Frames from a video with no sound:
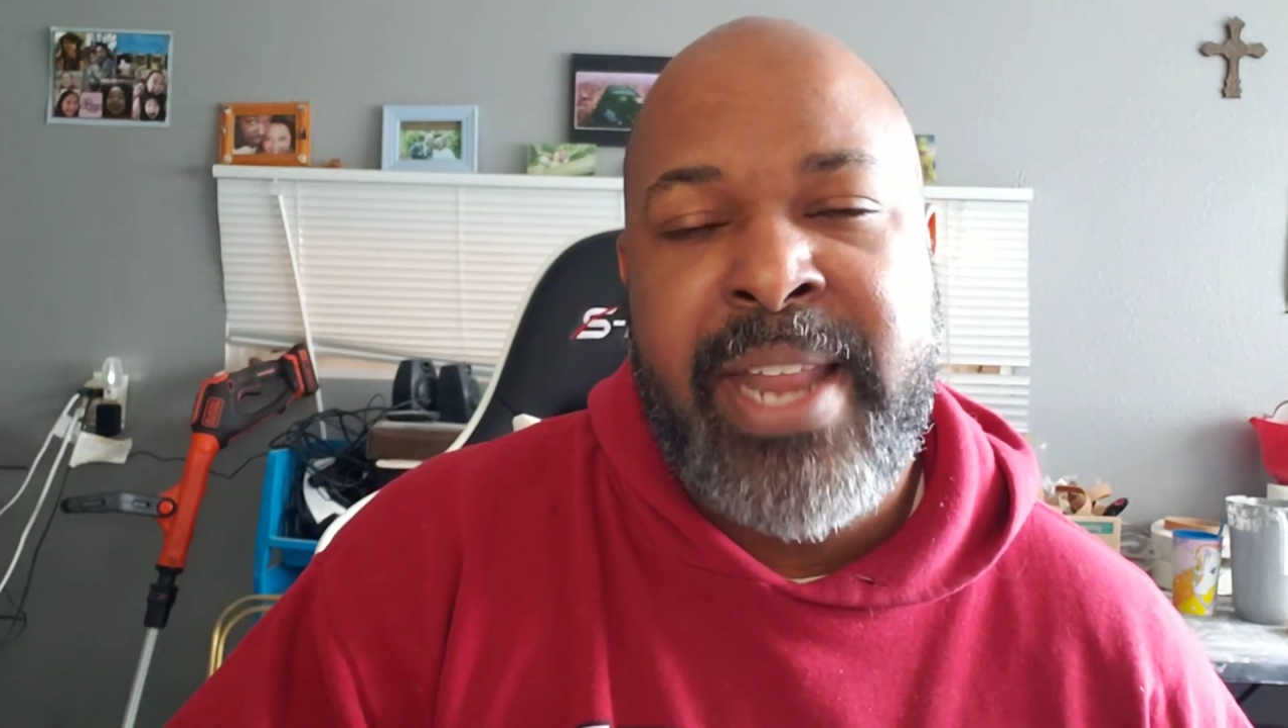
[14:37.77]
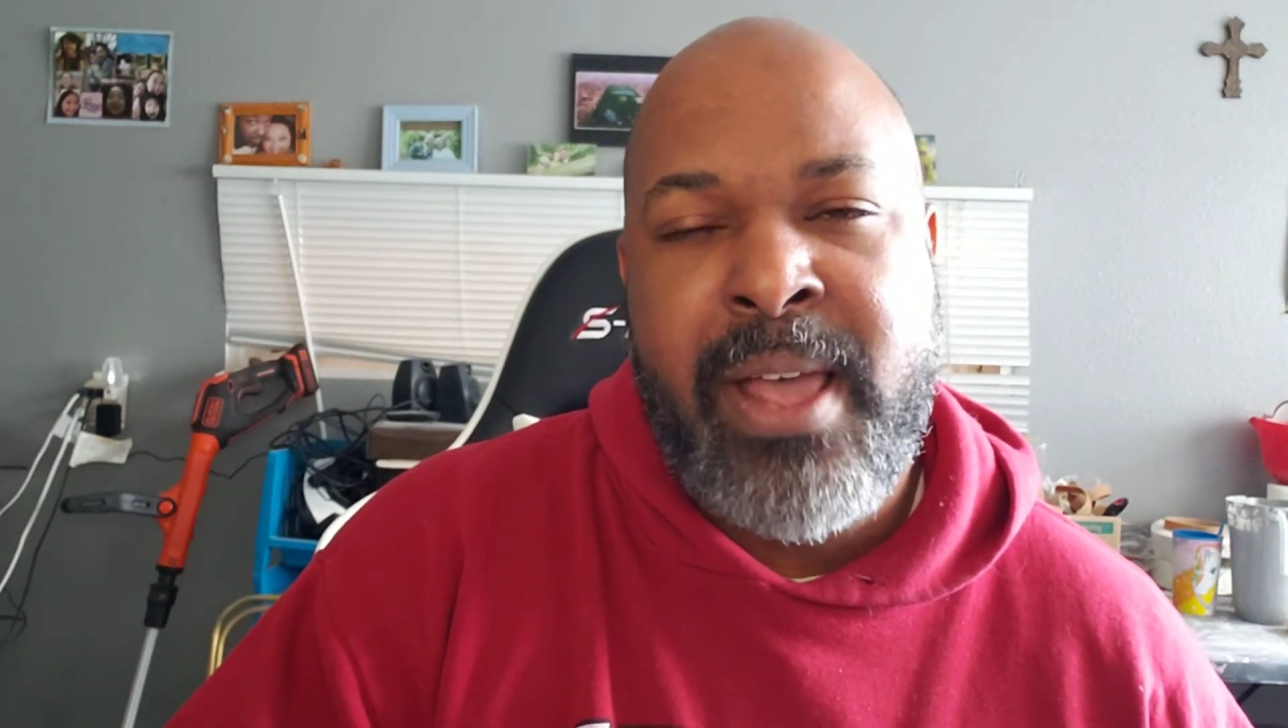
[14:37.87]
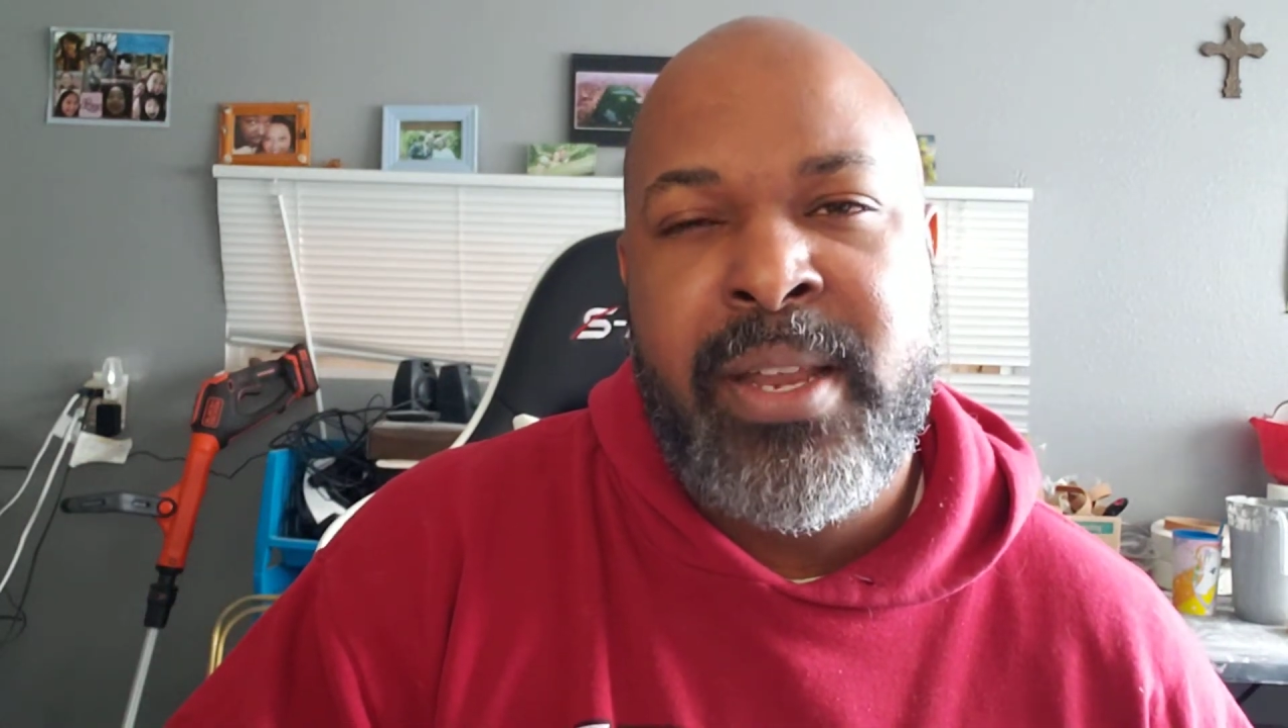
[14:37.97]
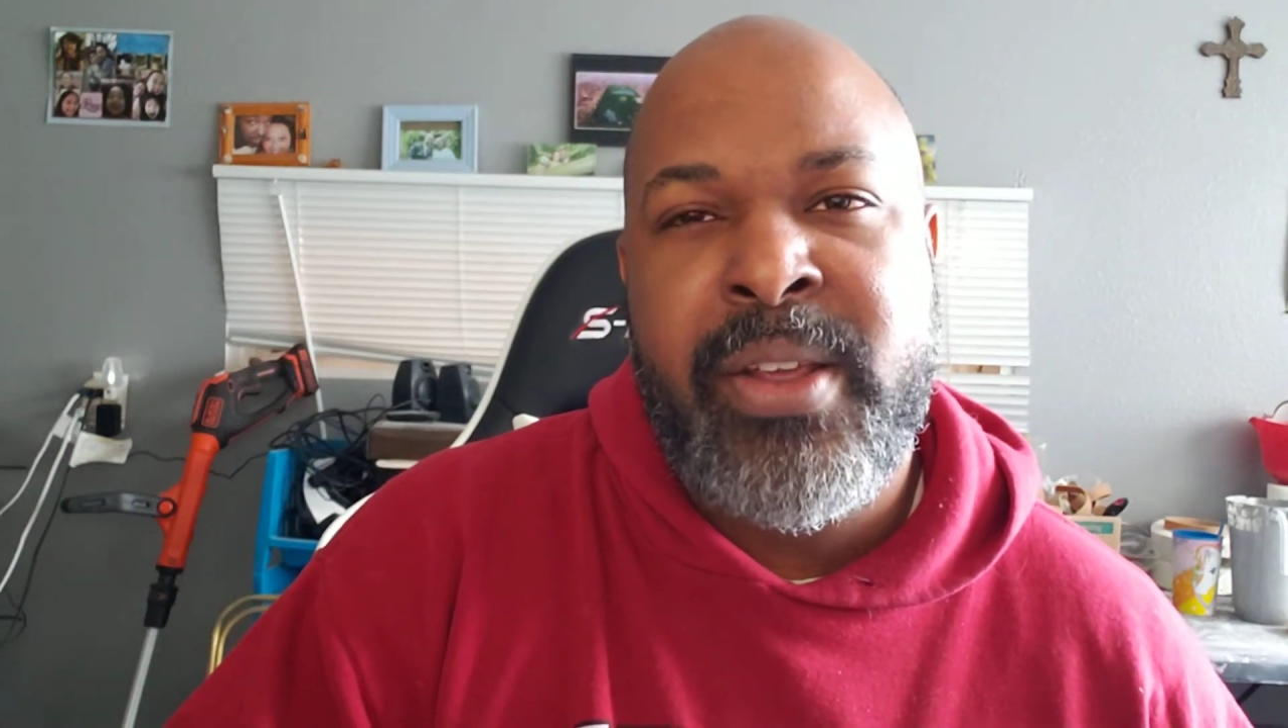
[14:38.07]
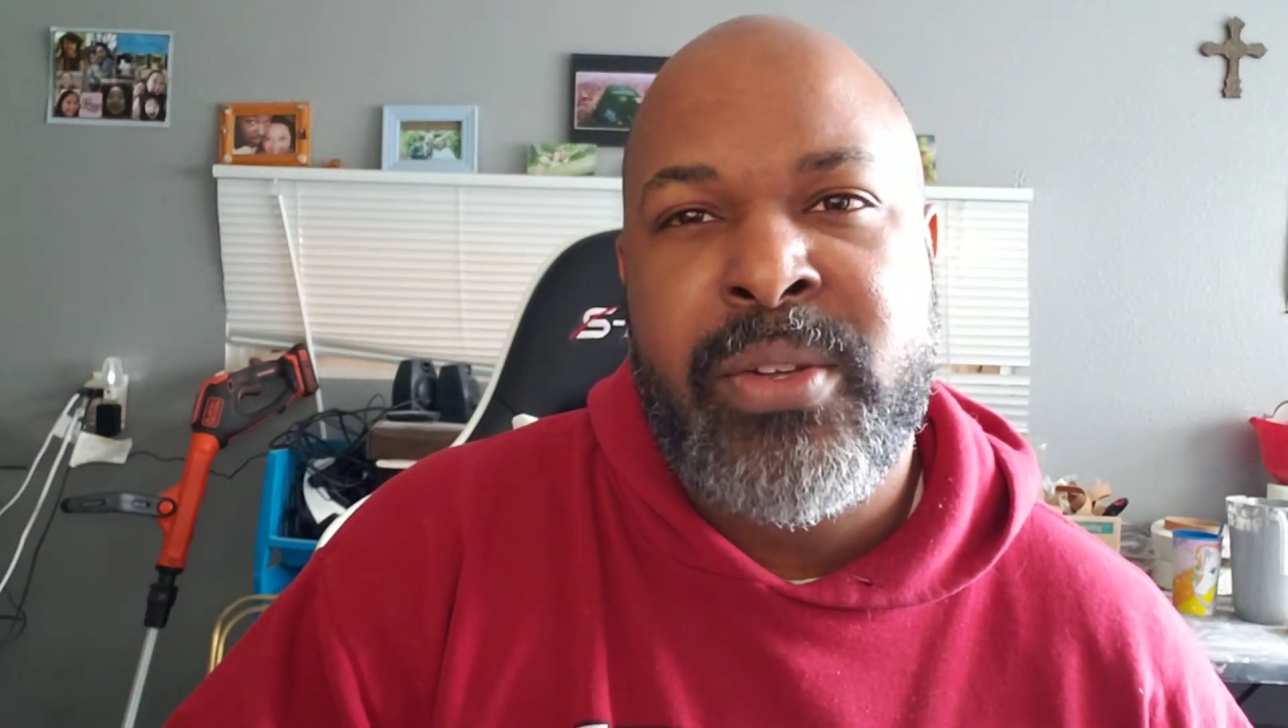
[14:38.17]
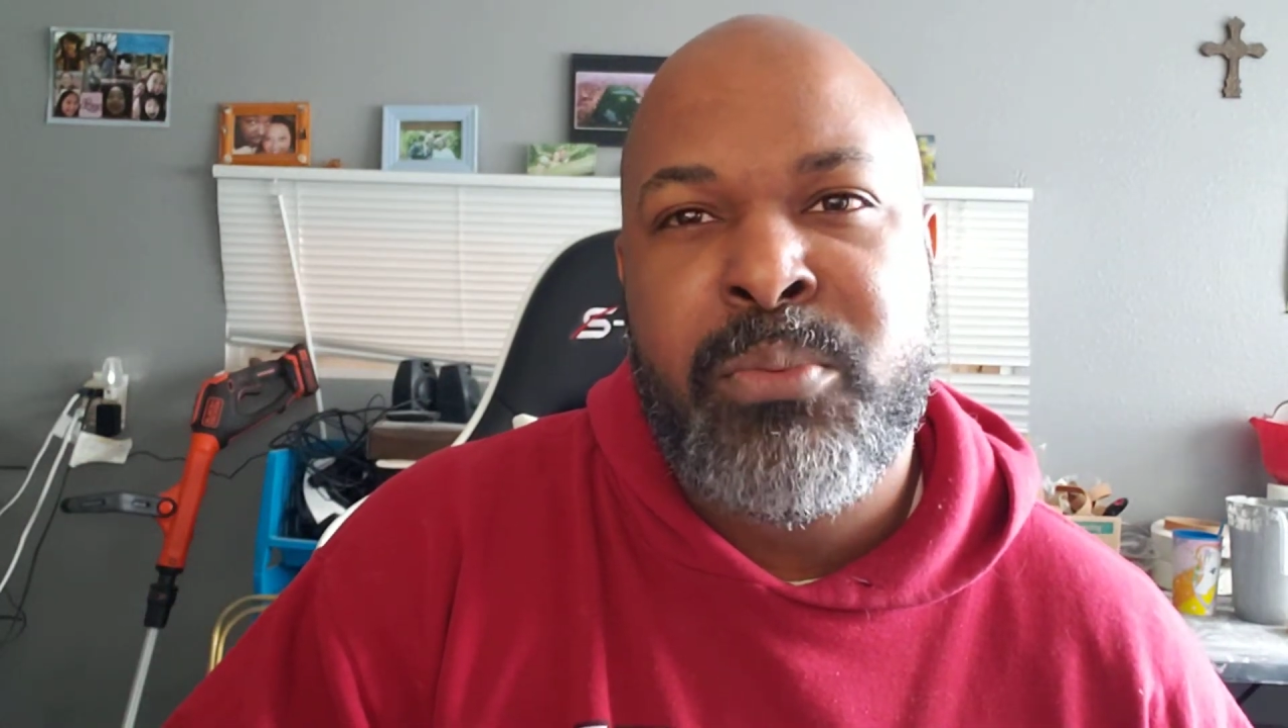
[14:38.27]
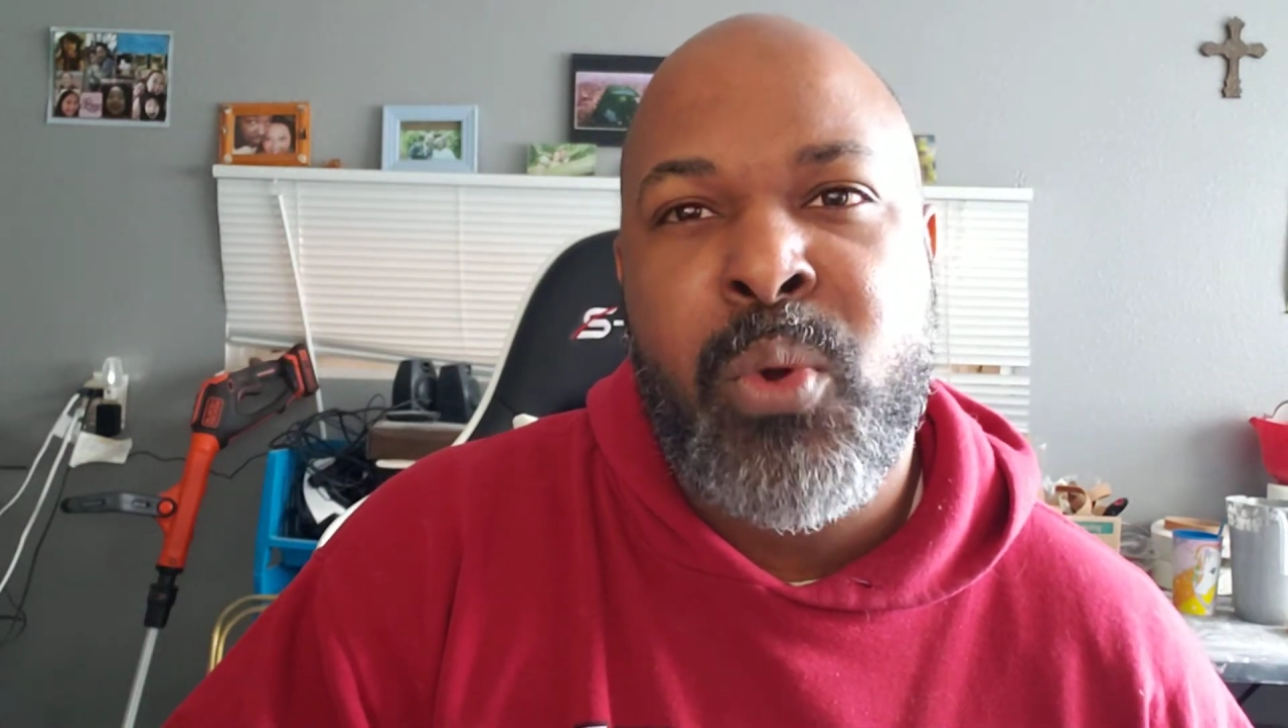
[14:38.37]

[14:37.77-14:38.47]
Down here is